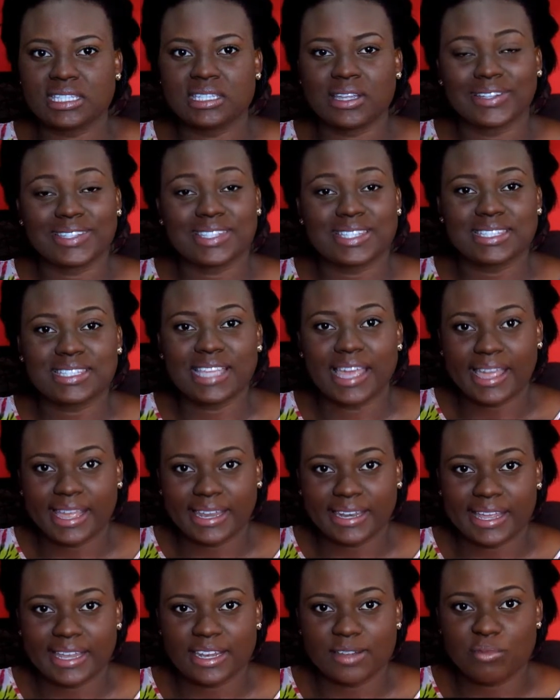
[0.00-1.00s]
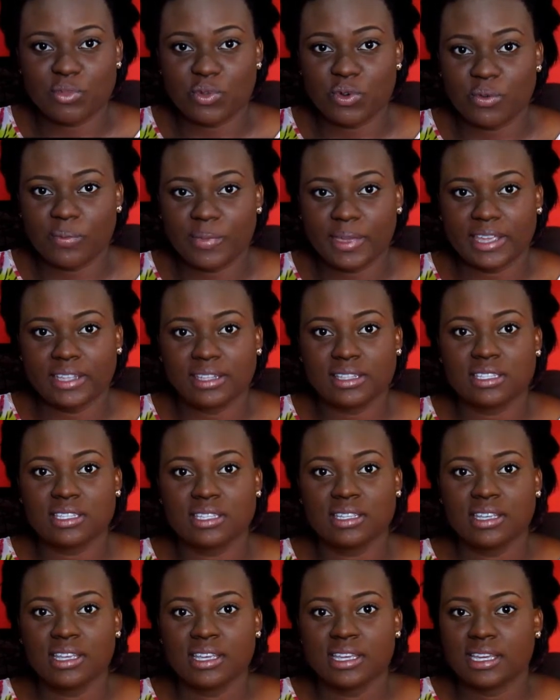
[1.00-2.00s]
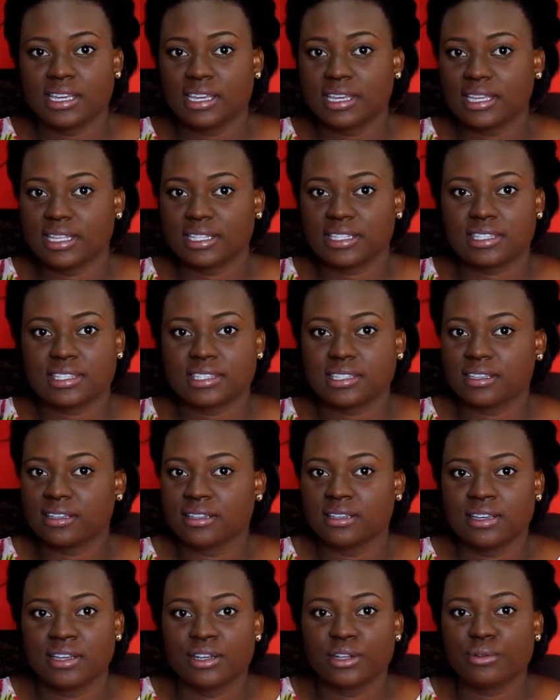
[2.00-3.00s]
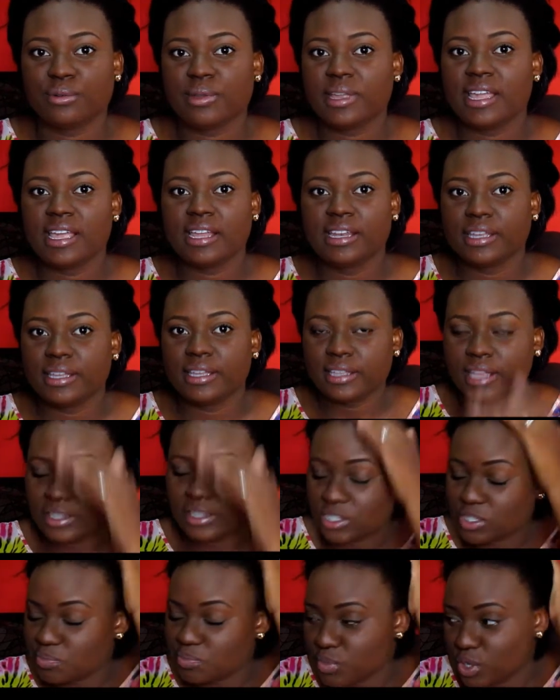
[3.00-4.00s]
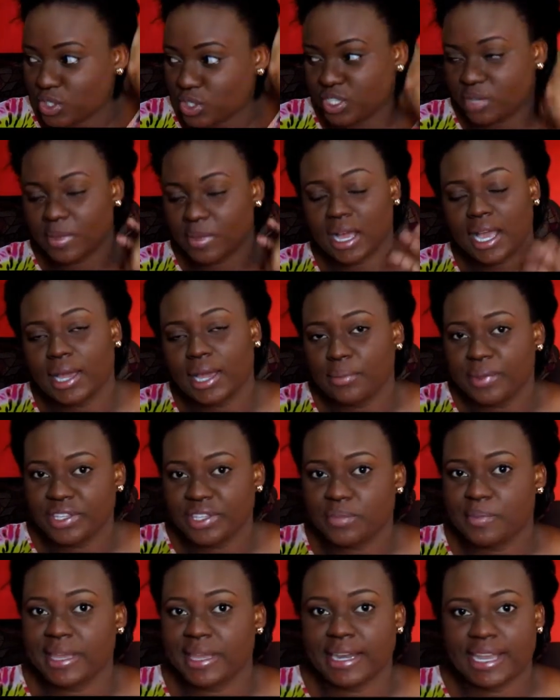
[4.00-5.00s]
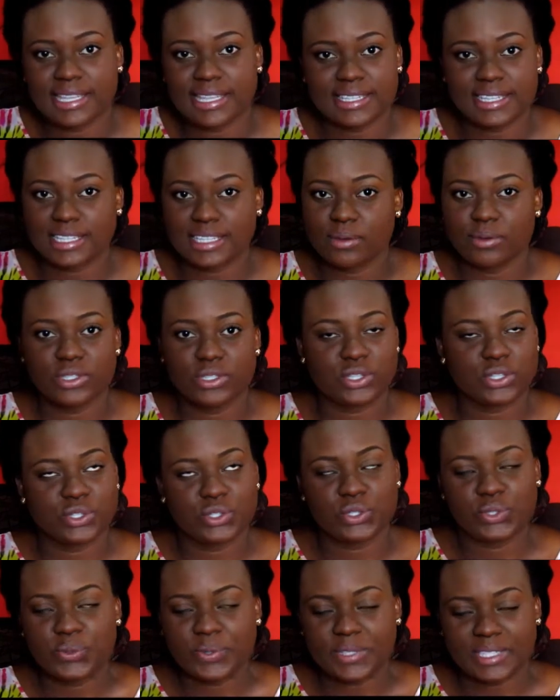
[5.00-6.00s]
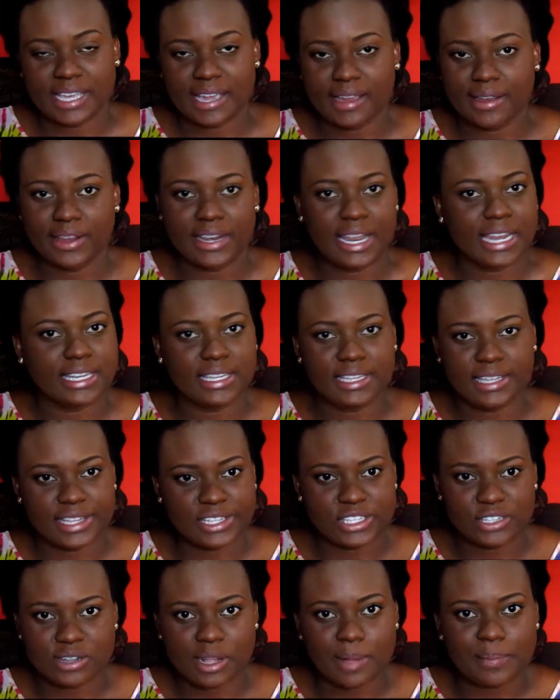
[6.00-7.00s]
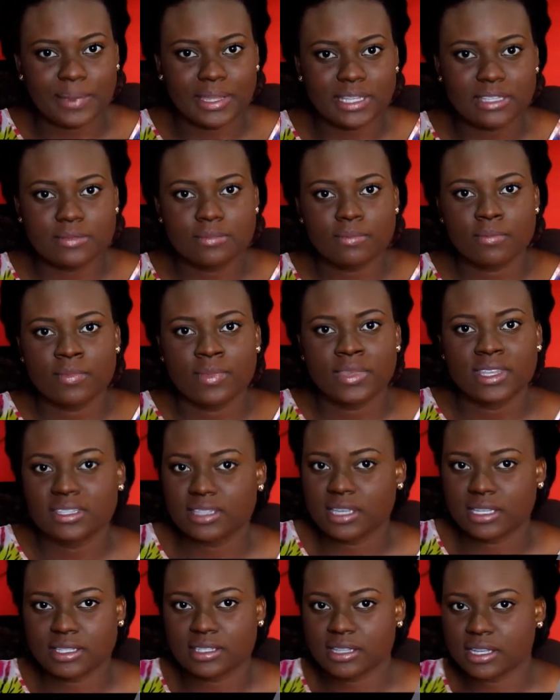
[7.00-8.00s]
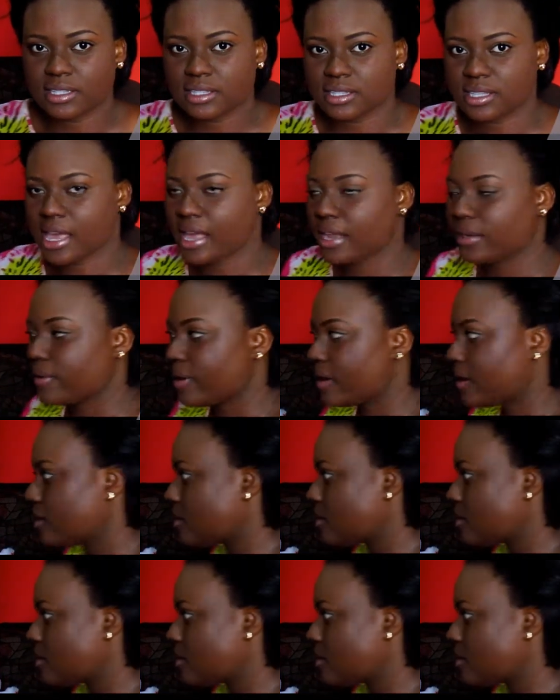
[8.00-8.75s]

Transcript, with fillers: not styled at the moment, it's uh, really I just brushed it back and went to bed last night I was just too tired I didn't get to wrap it so it's not styled right